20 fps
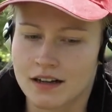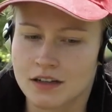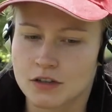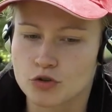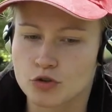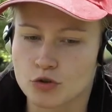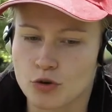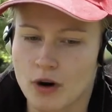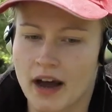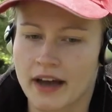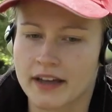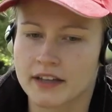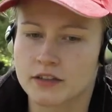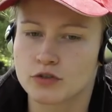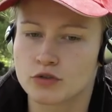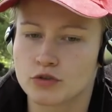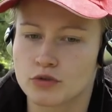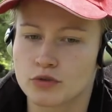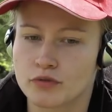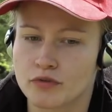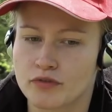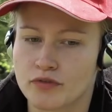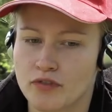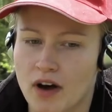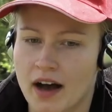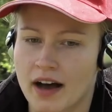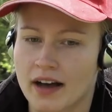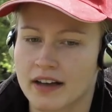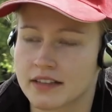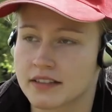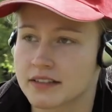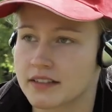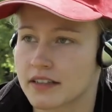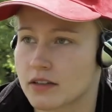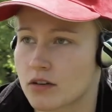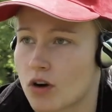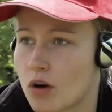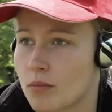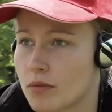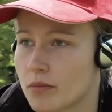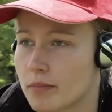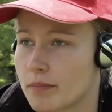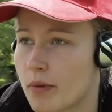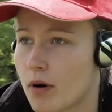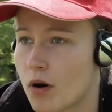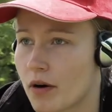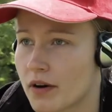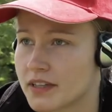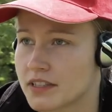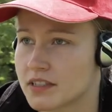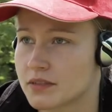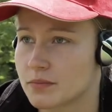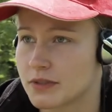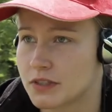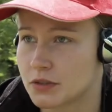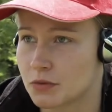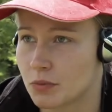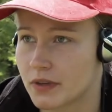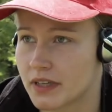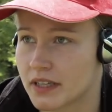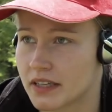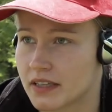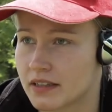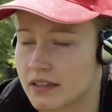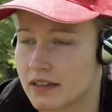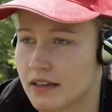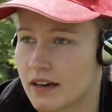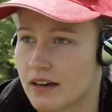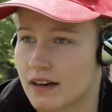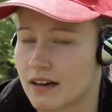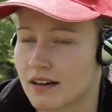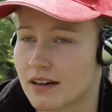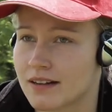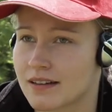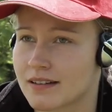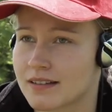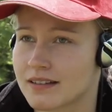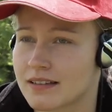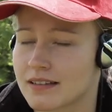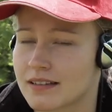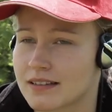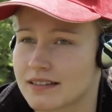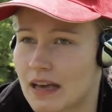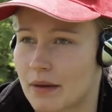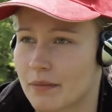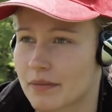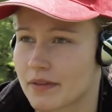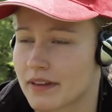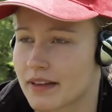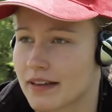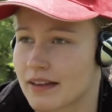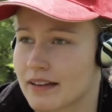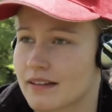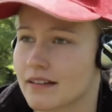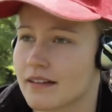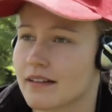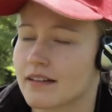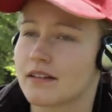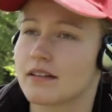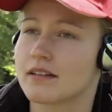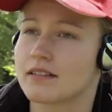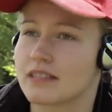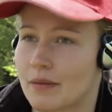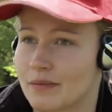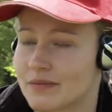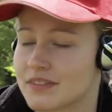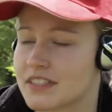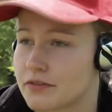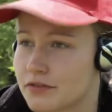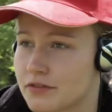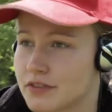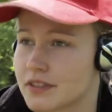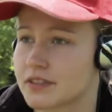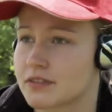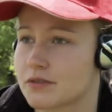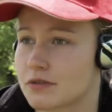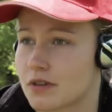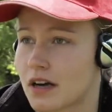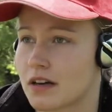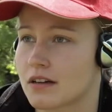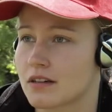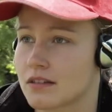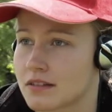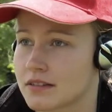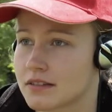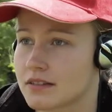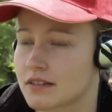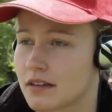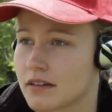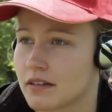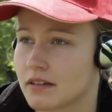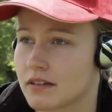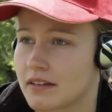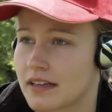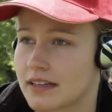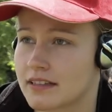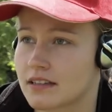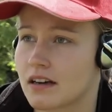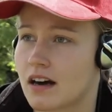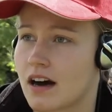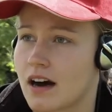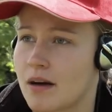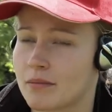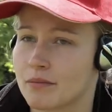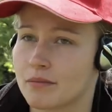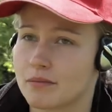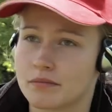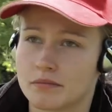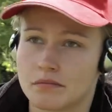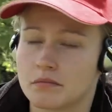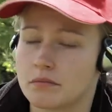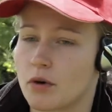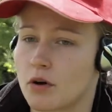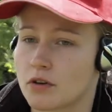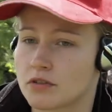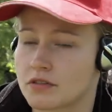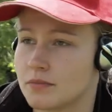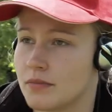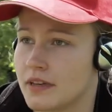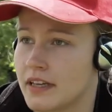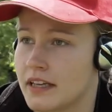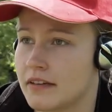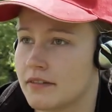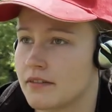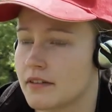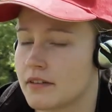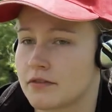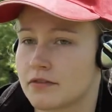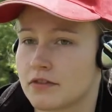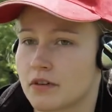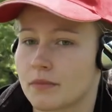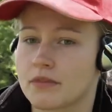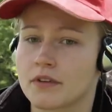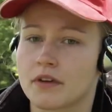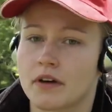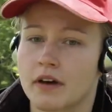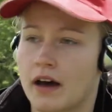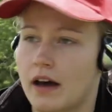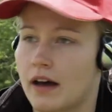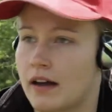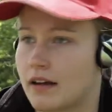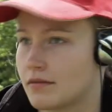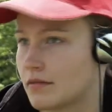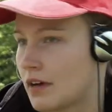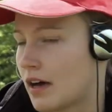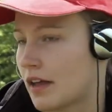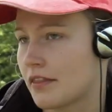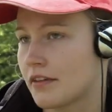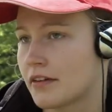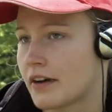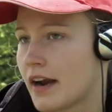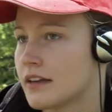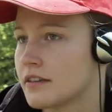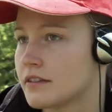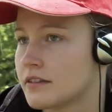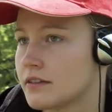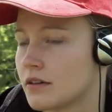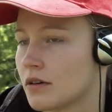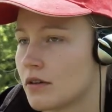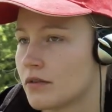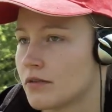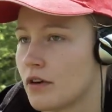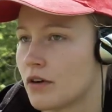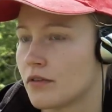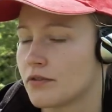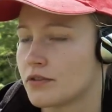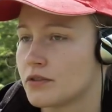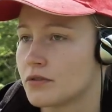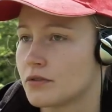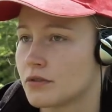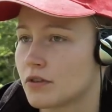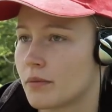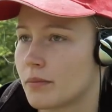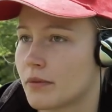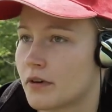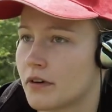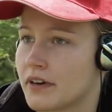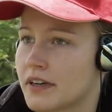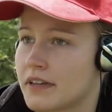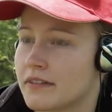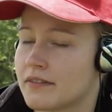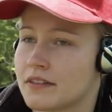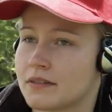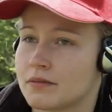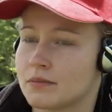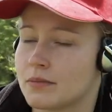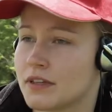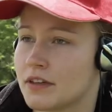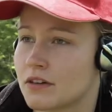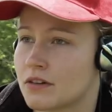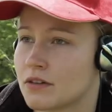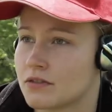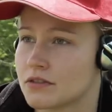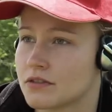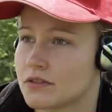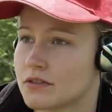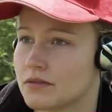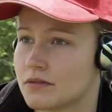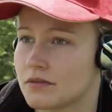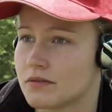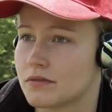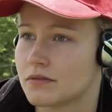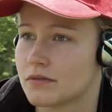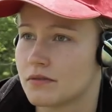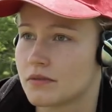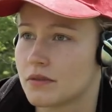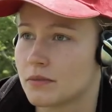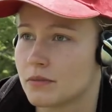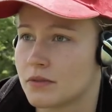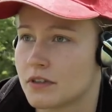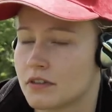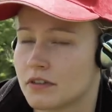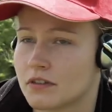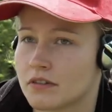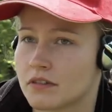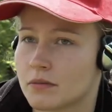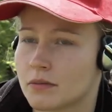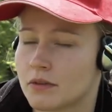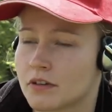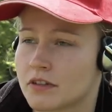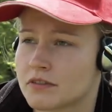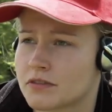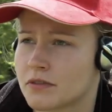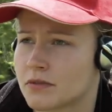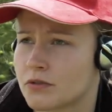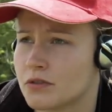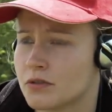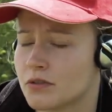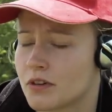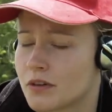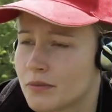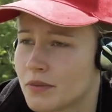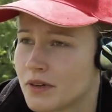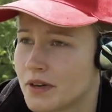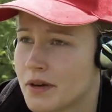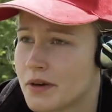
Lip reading: try to find a common point between some different struggles that come possibly even from the other end of Europe, or even beyond the borders of Europe.